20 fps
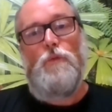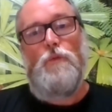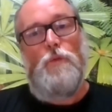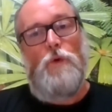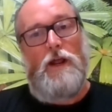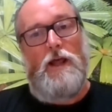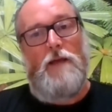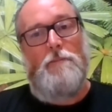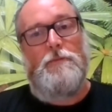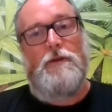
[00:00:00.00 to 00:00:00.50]

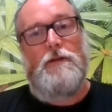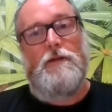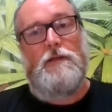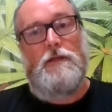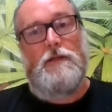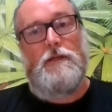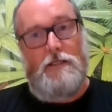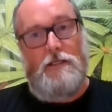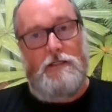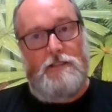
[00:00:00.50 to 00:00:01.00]
What happened
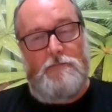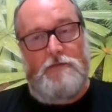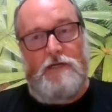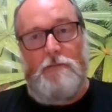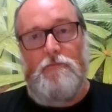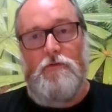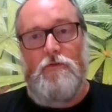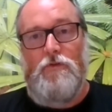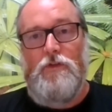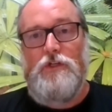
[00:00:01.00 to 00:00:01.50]
in
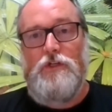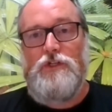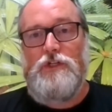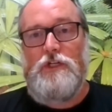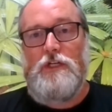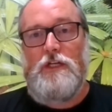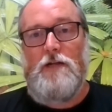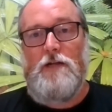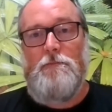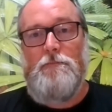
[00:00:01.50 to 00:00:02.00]
September of this
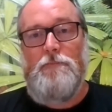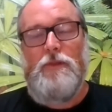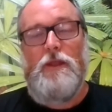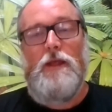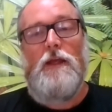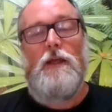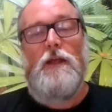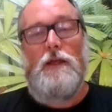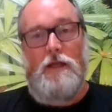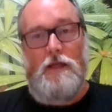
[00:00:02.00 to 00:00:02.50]
year
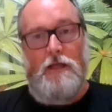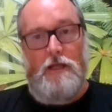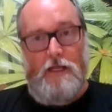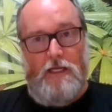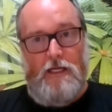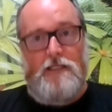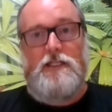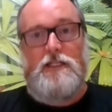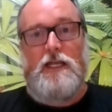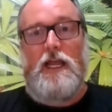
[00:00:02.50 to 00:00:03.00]

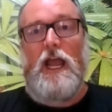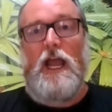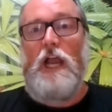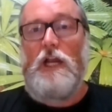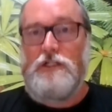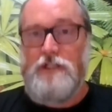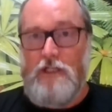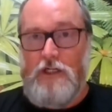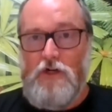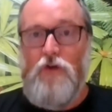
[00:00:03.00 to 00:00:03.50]
is they
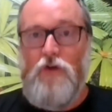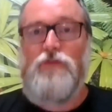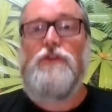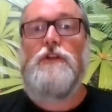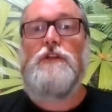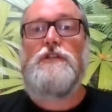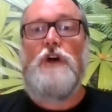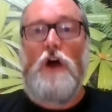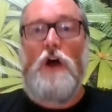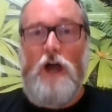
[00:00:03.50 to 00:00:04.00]
actually got
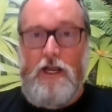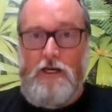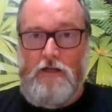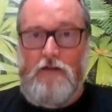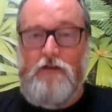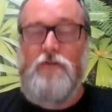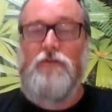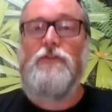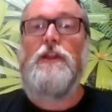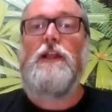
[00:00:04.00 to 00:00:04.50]
the
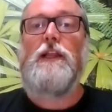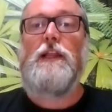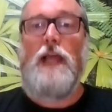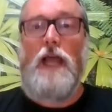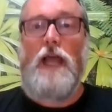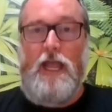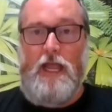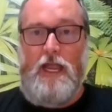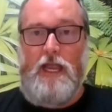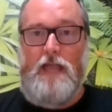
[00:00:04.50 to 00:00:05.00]
title of the
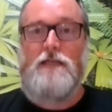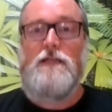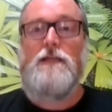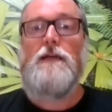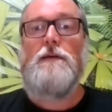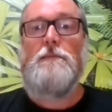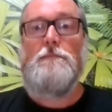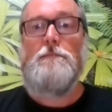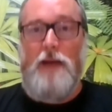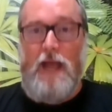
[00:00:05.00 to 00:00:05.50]
land
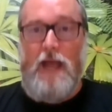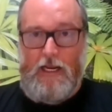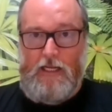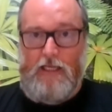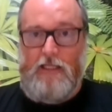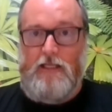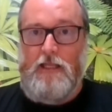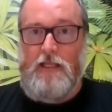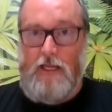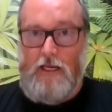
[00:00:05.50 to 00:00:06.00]
back
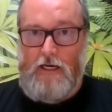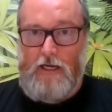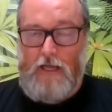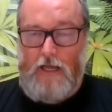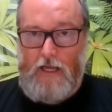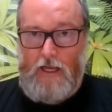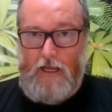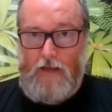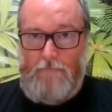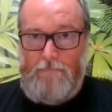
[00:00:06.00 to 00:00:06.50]
in their
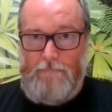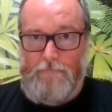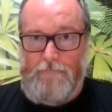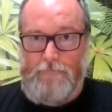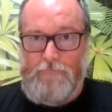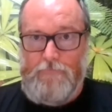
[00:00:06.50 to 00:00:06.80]
name.